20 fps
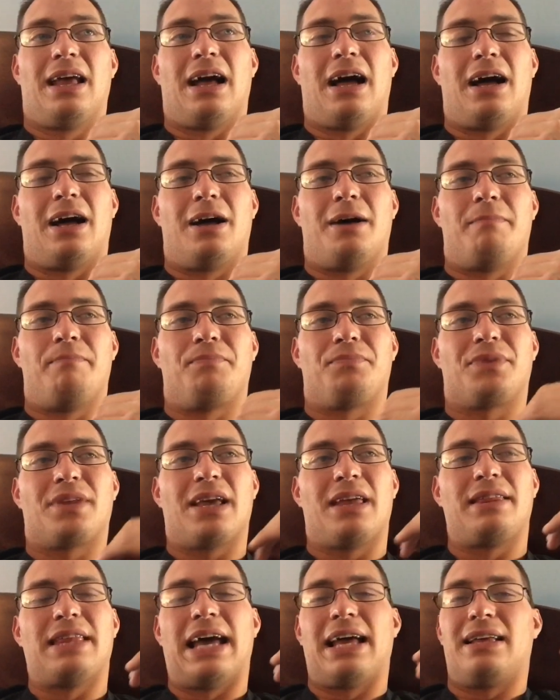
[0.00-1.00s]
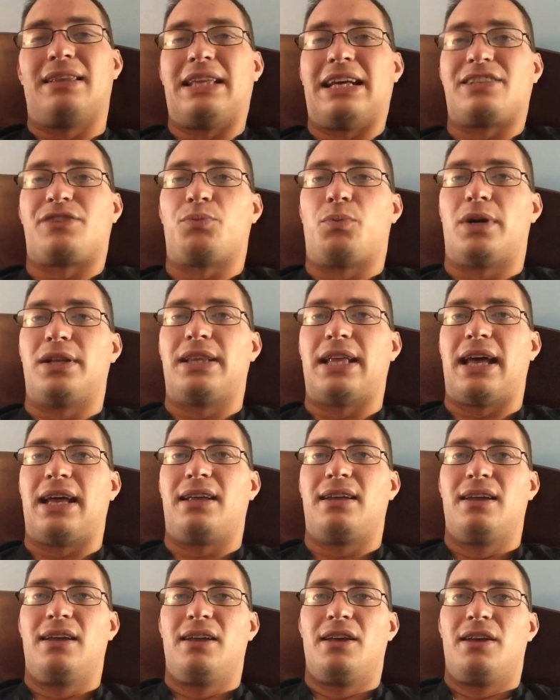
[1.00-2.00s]
That's one
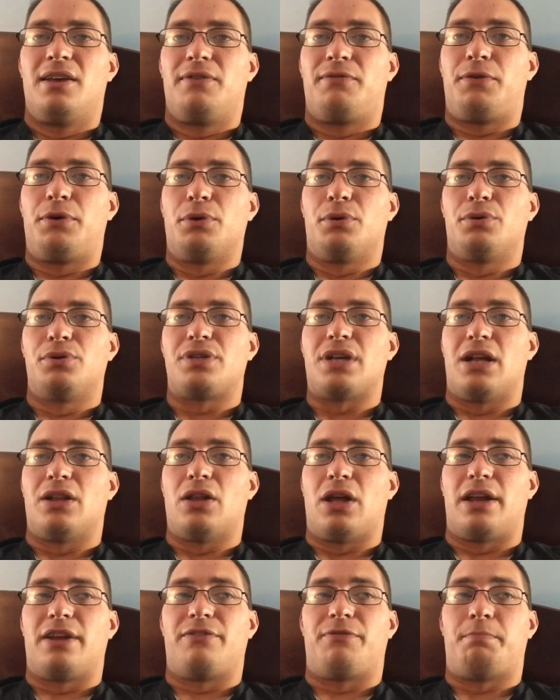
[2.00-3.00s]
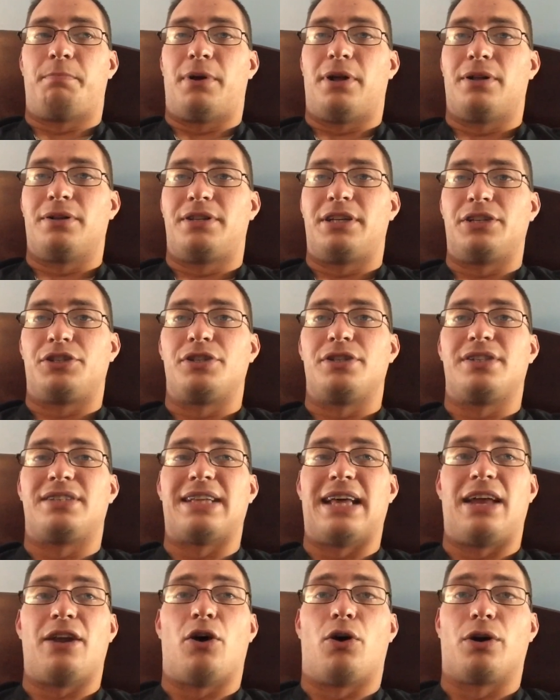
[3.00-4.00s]
that fuels a lot of politicians
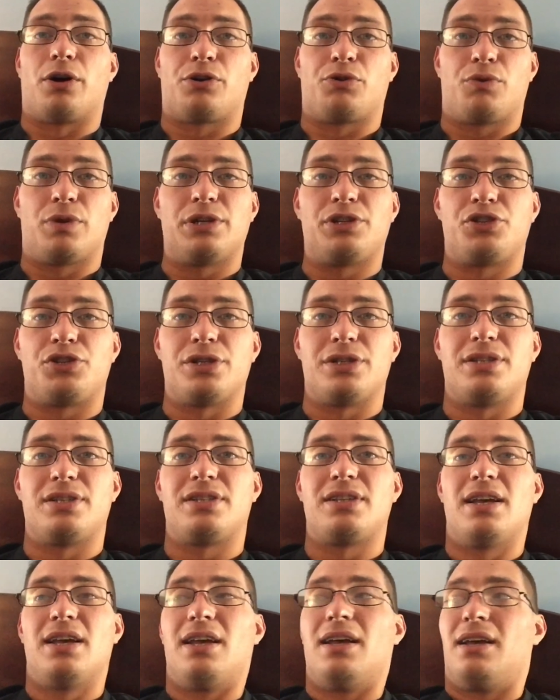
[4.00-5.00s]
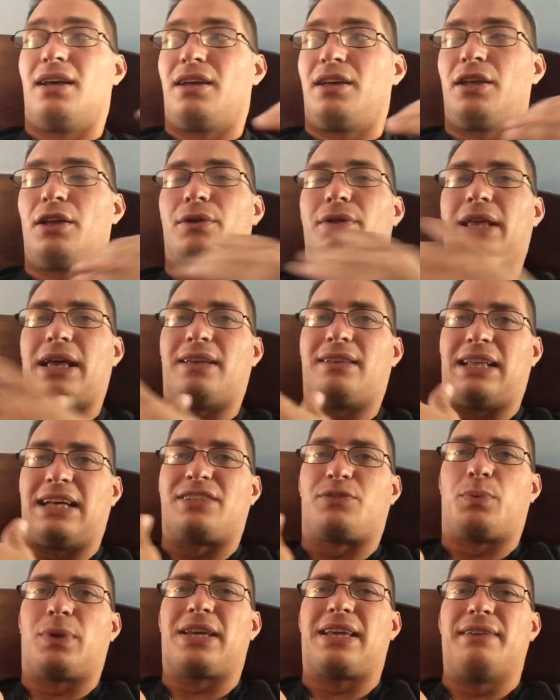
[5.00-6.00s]
that are Christians. You know,
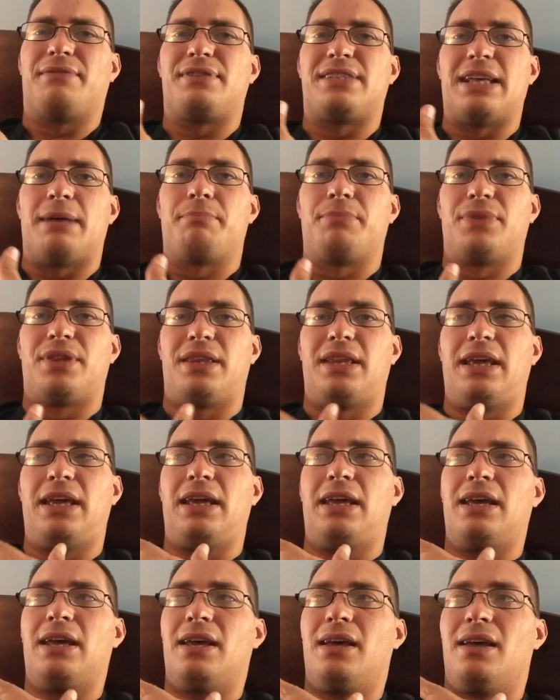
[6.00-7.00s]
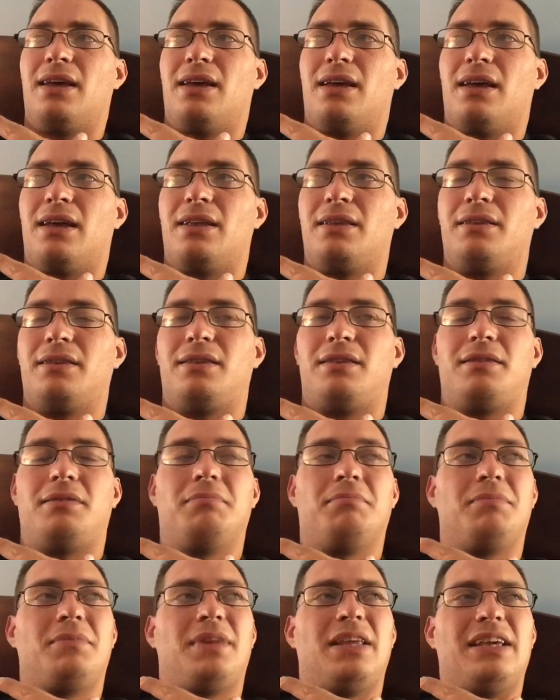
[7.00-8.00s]
that's what gives them the
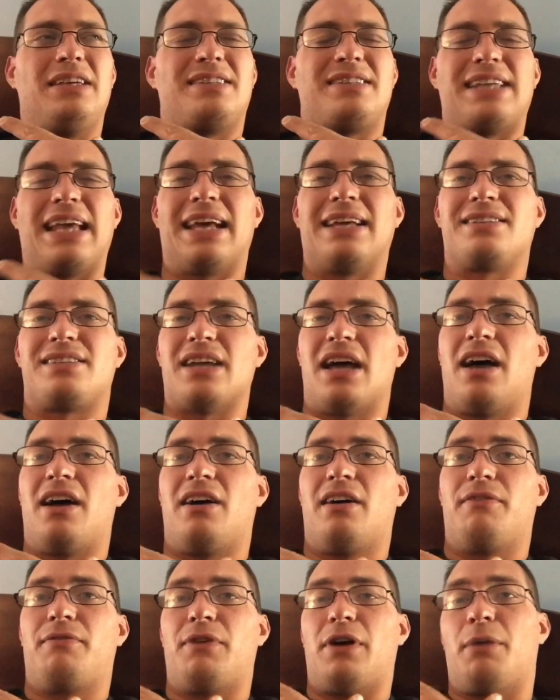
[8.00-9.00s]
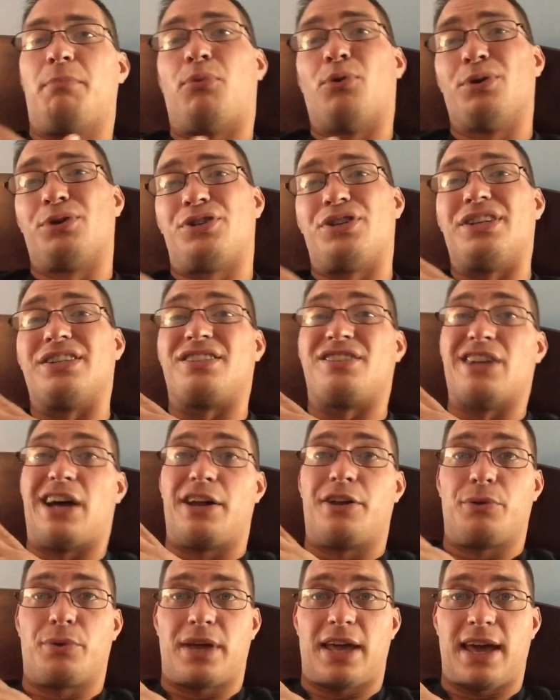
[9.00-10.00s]
stance of abortion is
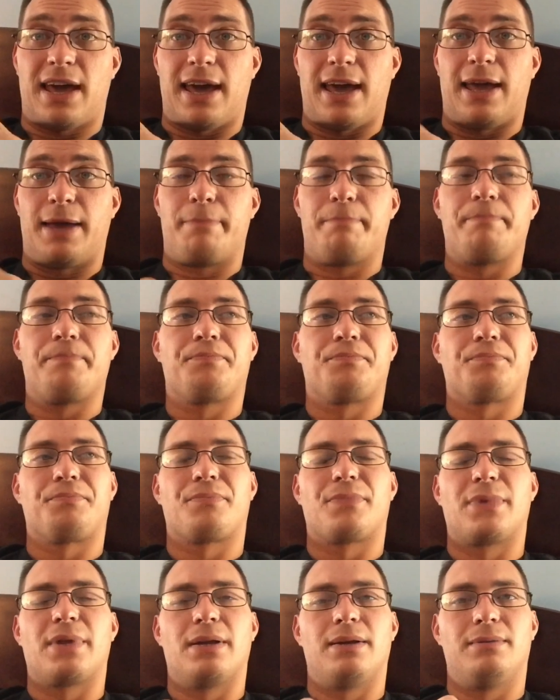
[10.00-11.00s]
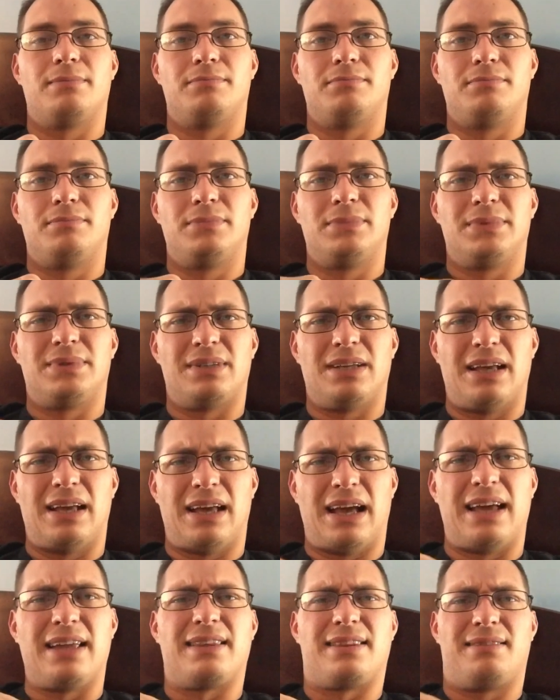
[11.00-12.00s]
not okay.
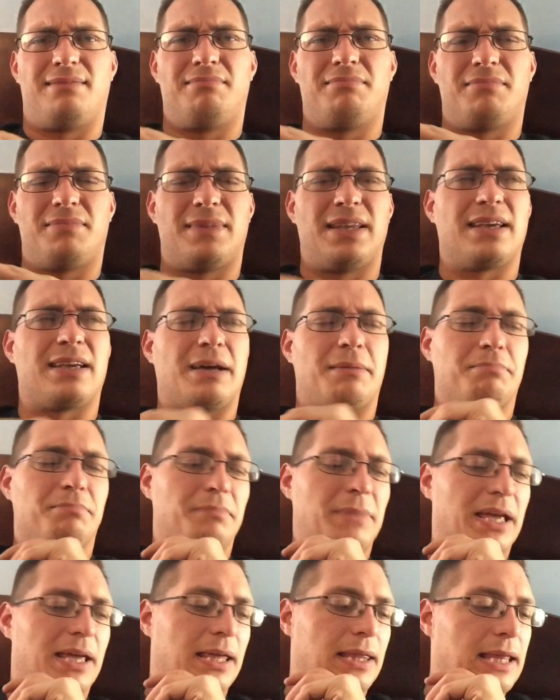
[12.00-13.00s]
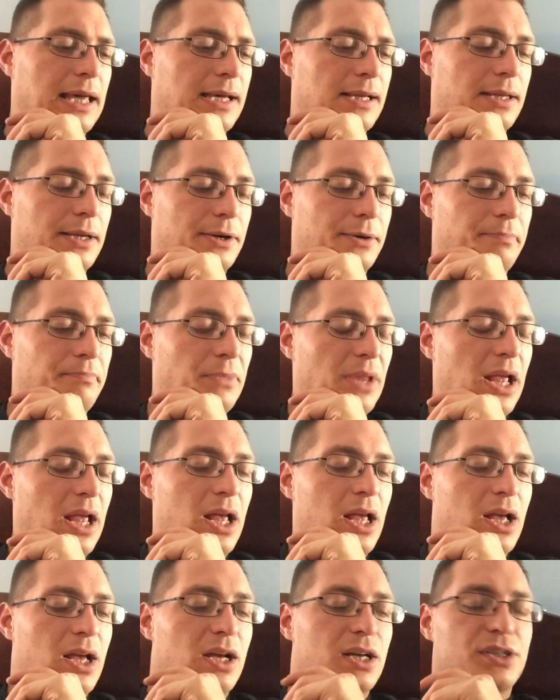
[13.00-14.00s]
I think I'm making that clear.
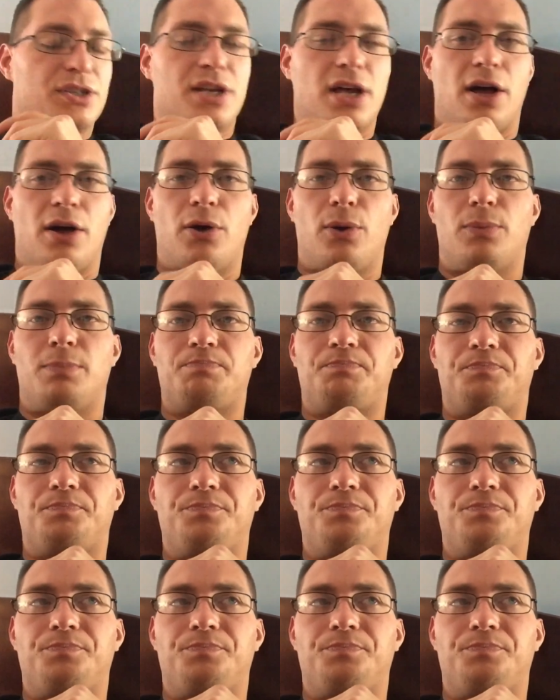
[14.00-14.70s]
So